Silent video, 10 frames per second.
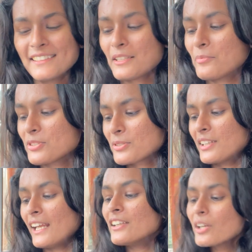So I'm just
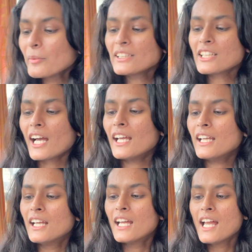gonna enjoy my chai
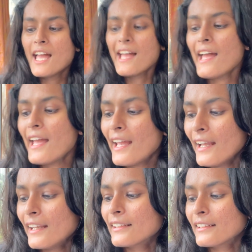
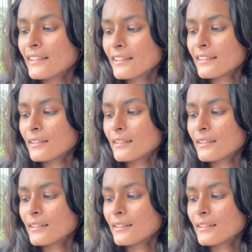and